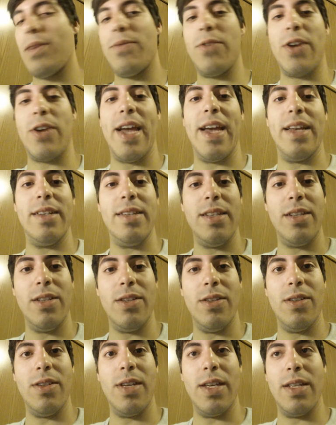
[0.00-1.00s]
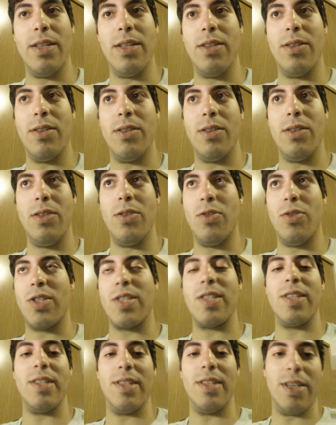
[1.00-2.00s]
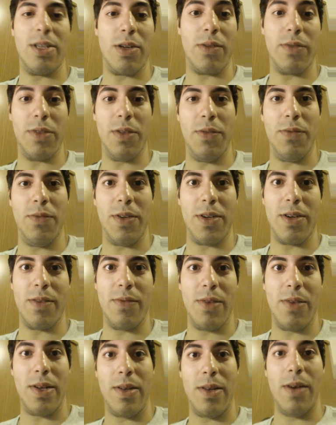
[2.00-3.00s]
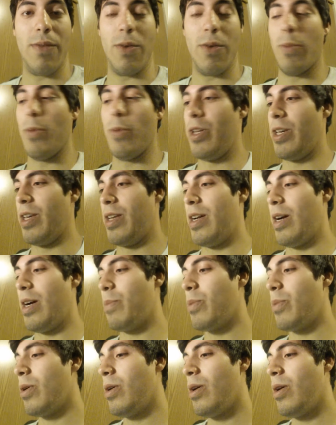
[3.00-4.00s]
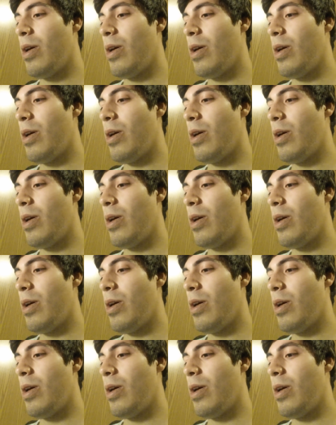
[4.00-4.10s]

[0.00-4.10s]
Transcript: you're handy and you just need to get over the fear of opening it up,